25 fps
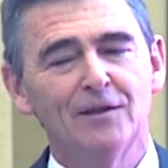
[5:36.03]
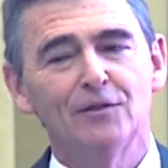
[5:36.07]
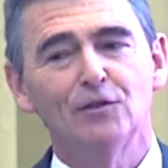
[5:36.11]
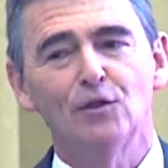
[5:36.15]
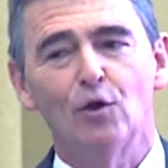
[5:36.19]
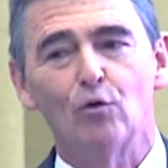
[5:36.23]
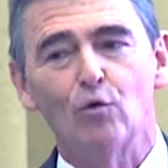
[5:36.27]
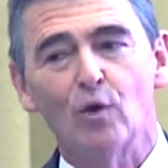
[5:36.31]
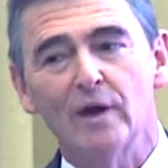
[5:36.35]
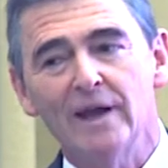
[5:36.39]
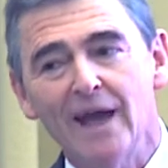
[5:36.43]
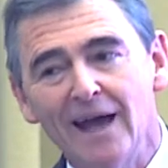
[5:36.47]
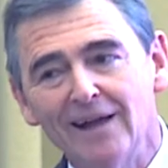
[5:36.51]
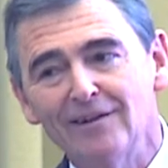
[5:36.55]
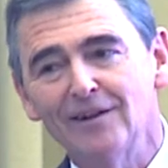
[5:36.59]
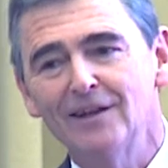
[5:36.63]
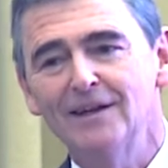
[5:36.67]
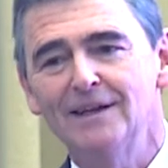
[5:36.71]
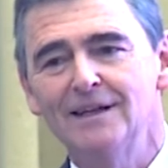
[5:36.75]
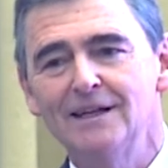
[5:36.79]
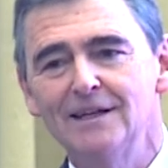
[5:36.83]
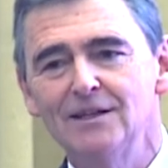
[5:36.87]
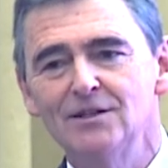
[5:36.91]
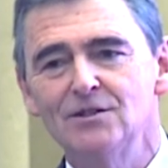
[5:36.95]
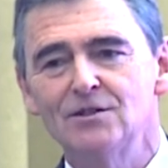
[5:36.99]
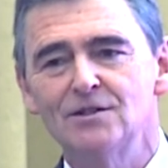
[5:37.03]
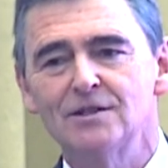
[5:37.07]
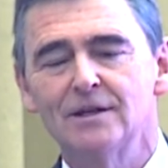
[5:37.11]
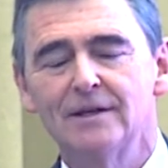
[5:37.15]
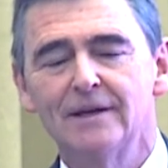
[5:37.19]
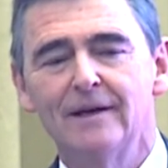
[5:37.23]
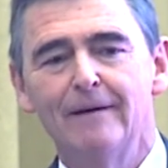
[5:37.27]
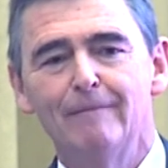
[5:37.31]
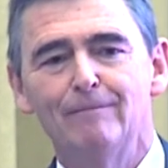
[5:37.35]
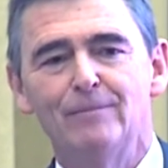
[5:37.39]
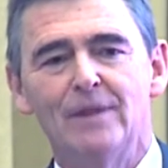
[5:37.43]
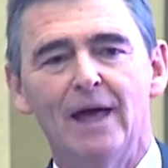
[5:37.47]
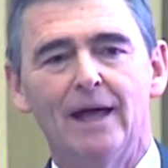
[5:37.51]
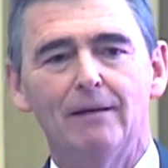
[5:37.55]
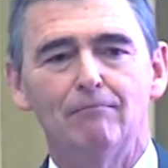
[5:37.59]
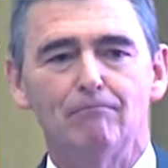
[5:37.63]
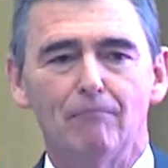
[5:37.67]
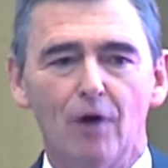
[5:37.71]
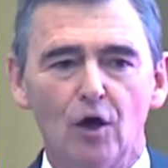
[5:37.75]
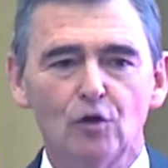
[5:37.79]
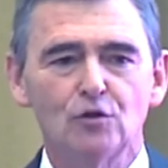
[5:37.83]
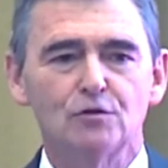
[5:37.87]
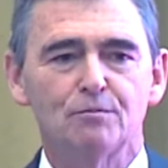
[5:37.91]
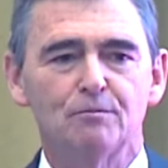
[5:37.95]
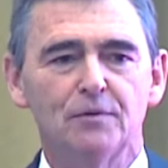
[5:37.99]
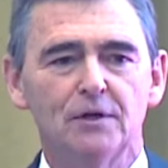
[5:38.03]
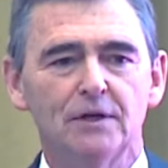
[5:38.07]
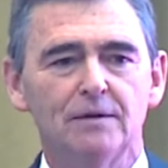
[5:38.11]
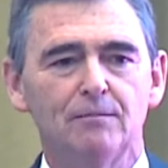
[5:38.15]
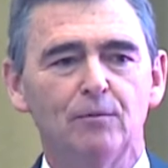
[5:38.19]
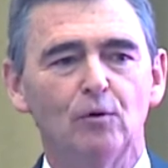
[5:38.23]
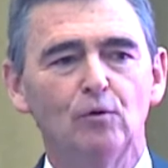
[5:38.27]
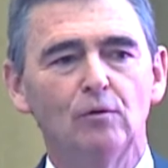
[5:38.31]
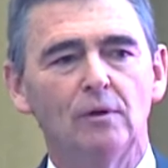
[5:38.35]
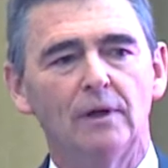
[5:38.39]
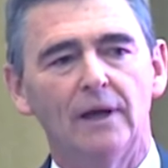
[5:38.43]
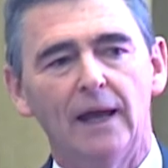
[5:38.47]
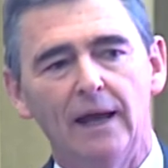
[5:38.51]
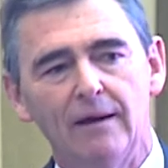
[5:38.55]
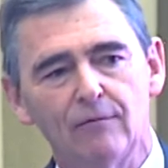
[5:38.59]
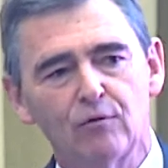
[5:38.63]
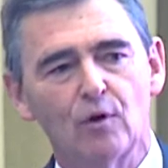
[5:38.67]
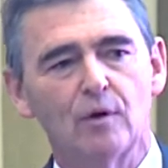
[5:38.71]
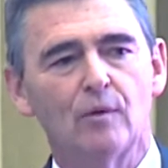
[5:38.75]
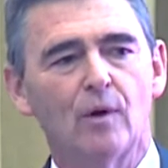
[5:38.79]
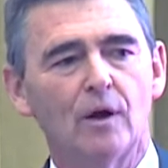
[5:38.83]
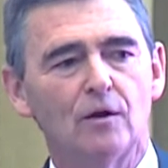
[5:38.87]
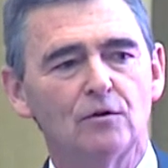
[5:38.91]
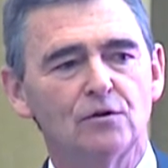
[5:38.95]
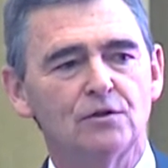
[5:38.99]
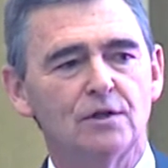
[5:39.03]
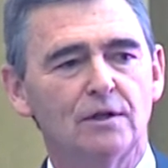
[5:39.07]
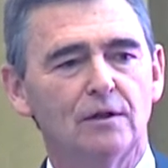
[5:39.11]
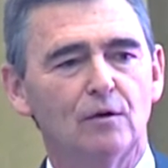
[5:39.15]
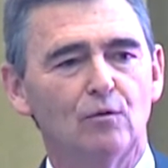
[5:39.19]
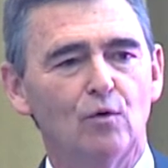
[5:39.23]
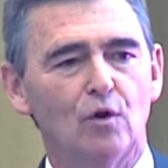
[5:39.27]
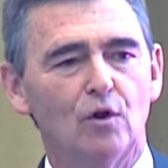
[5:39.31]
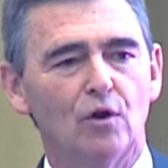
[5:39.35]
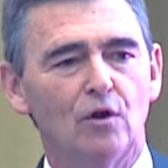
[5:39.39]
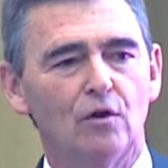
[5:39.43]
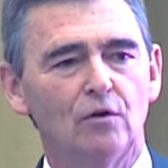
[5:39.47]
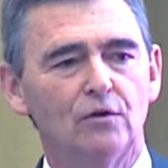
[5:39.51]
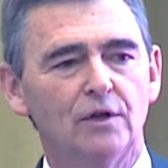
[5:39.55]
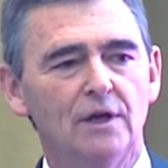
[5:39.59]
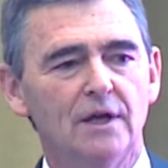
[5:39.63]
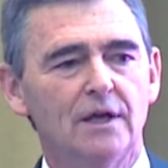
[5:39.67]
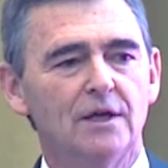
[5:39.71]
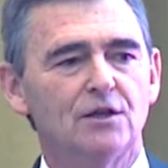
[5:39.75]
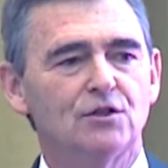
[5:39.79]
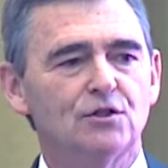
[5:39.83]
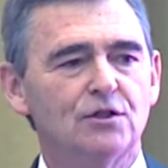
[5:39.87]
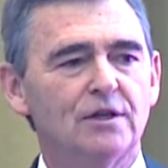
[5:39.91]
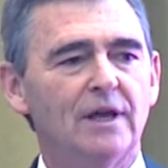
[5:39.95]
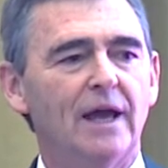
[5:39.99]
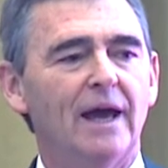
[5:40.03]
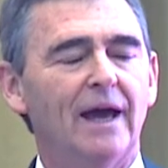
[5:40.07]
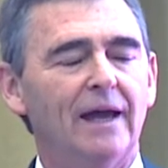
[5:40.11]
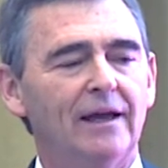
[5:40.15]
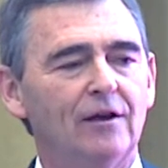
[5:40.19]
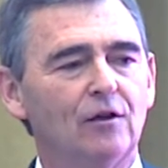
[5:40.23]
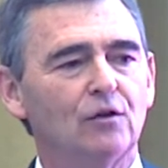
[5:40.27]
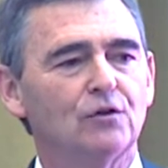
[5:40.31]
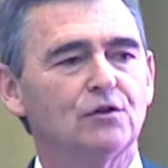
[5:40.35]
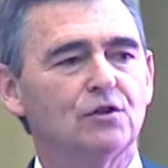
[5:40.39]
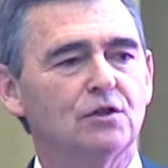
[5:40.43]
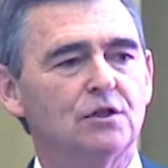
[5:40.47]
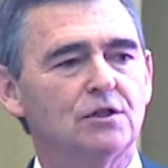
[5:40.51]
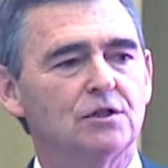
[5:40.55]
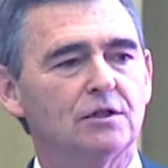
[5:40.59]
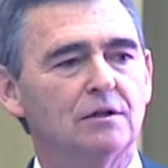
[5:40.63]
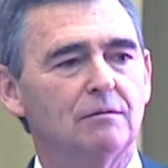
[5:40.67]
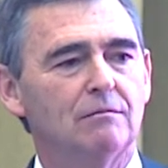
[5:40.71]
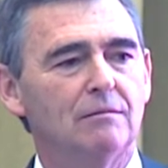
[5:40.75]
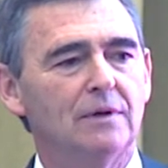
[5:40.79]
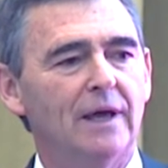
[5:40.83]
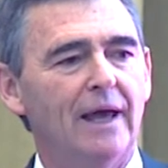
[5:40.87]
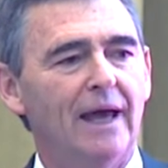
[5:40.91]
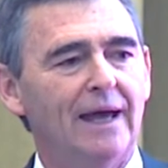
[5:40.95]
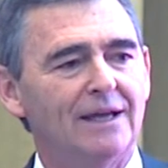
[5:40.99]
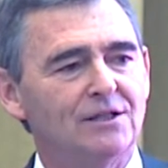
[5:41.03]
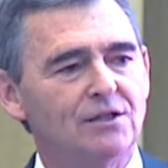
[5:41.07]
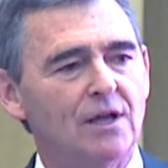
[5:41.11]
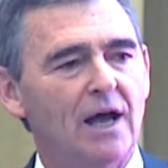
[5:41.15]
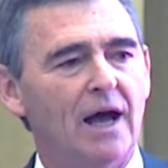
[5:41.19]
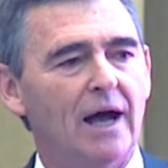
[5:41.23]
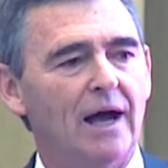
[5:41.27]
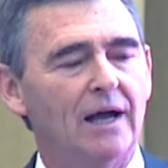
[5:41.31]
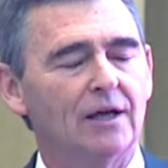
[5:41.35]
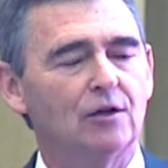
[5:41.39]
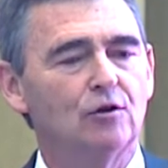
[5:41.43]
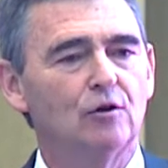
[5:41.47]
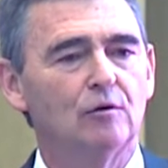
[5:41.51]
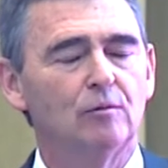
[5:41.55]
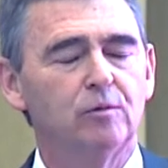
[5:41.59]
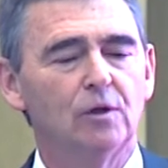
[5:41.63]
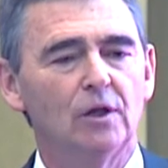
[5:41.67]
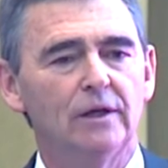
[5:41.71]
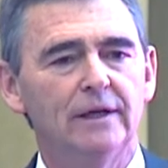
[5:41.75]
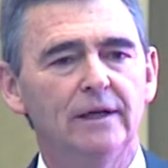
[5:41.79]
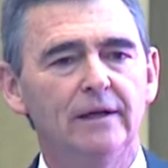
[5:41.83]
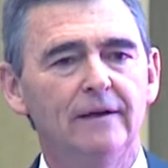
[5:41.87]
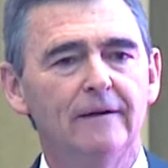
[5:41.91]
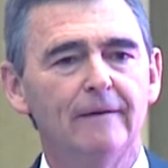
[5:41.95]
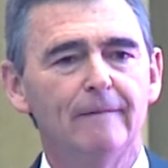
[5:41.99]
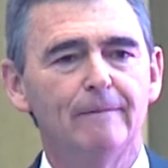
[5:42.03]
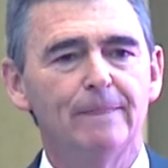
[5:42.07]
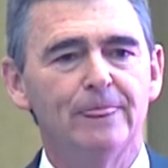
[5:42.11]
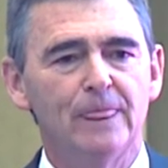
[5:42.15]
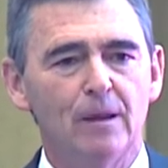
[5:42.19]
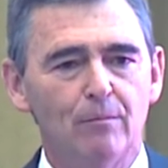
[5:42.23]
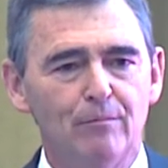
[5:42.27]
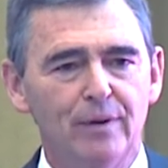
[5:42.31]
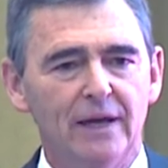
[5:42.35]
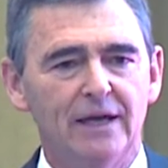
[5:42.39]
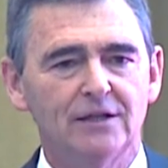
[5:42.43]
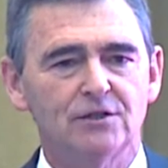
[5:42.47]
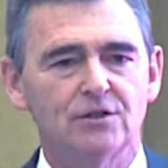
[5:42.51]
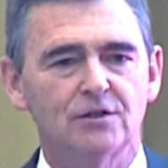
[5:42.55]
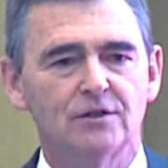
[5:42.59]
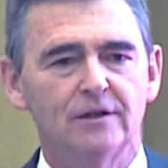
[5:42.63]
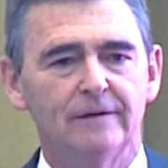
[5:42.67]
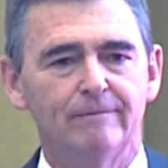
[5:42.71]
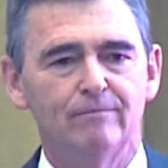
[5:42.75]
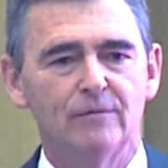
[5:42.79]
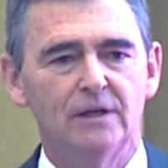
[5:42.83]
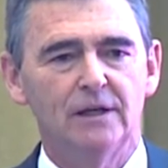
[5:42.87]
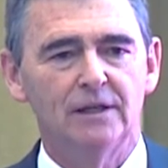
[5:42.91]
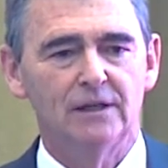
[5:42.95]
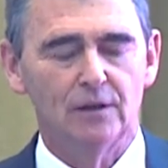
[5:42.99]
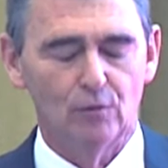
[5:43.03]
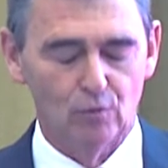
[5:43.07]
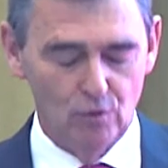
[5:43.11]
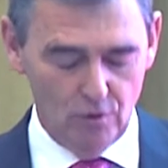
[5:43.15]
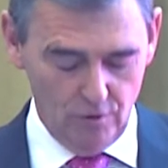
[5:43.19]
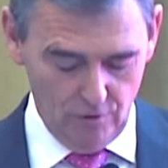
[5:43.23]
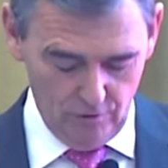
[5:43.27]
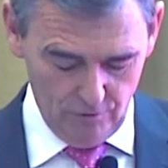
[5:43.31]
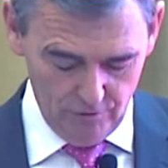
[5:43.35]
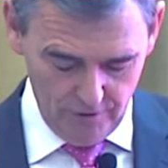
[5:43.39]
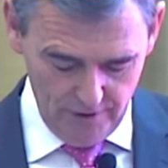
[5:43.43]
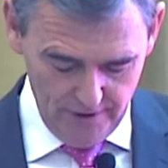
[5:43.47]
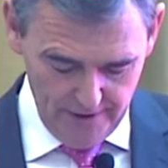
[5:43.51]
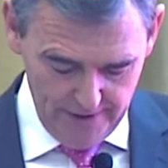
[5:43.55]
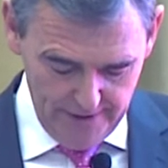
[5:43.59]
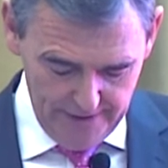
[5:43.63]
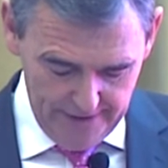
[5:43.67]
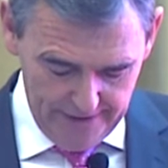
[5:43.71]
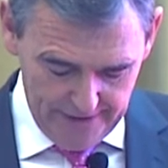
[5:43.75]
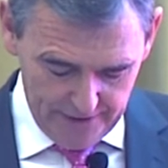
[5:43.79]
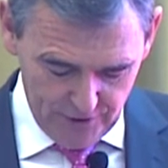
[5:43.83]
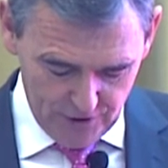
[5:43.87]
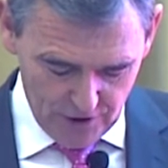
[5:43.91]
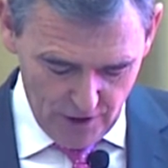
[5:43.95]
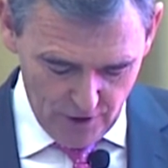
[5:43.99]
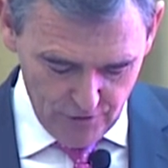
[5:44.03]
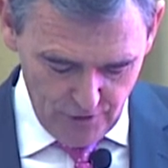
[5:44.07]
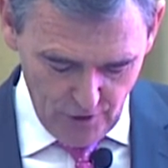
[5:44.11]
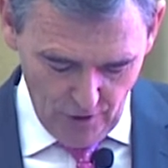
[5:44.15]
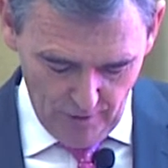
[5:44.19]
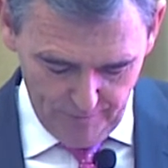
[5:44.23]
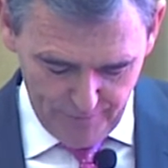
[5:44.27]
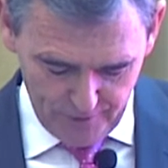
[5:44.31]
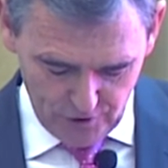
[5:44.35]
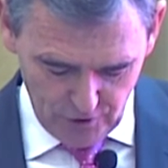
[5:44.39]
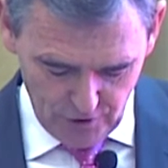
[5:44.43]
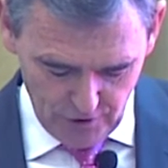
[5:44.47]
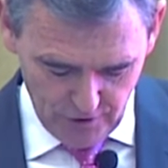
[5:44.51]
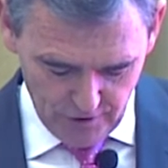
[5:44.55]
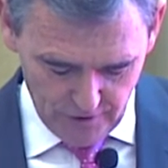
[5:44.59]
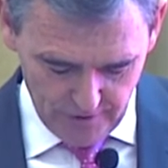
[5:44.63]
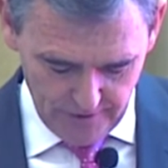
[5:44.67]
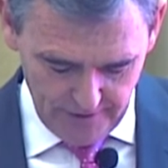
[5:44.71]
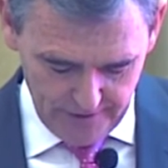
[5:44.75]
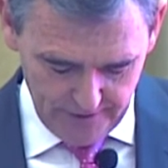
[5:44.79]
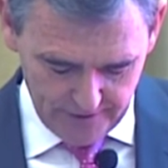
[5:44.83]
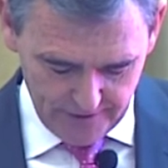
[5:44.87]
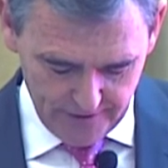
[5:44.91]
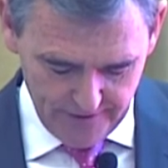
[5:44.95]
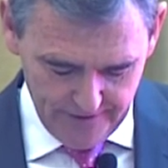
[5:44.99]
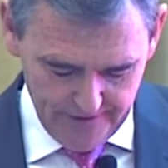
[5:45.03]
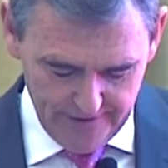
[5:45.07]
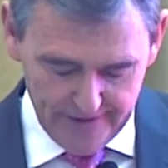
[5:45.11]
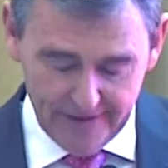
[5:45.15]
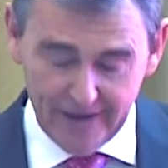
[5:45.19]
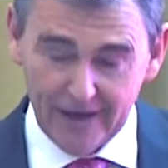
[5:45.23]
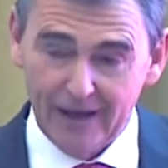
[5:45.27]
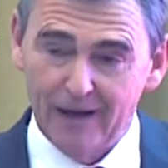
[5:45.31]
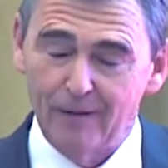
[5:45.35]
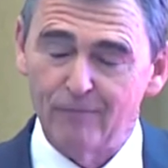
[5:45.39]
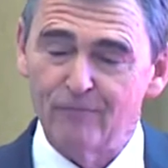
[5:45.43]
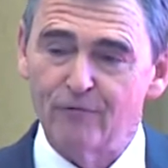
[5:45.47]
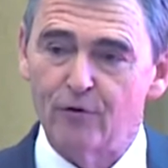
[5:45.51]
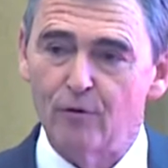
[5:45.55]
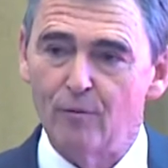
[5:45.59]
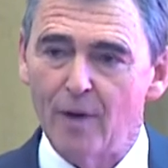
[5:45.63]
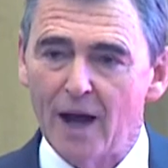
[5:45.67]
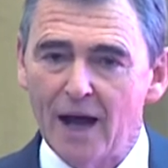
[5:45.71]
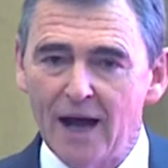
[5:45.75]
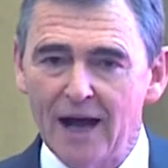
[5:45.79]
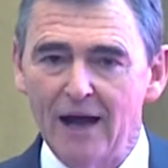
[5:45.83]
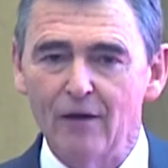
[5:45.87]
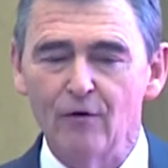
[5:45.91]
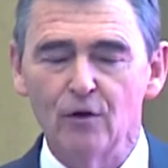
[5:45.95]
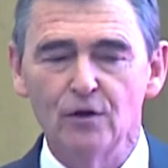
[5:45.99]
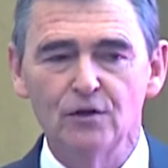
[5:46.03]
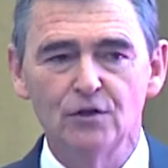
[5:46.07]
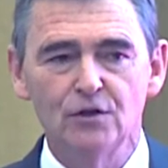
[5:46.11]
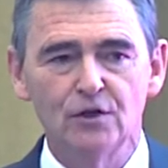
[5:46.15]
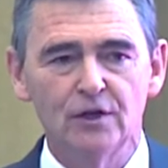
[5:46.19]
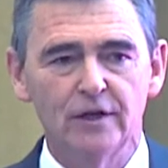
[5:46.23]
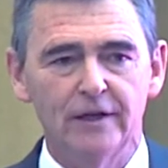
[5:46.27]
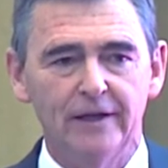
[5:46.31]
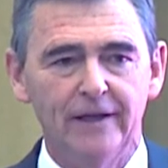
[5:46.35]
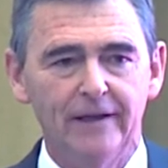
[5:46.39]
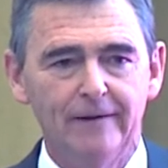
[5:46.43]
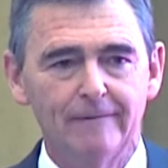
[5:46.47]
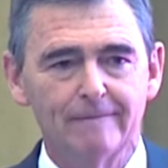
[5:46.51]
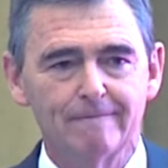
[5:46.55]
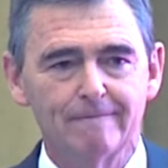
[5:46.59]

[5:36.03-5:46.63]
The reality is that most people, everywhere else in the world, see our health system as arguably the best in the world. And so the opportunities from R&D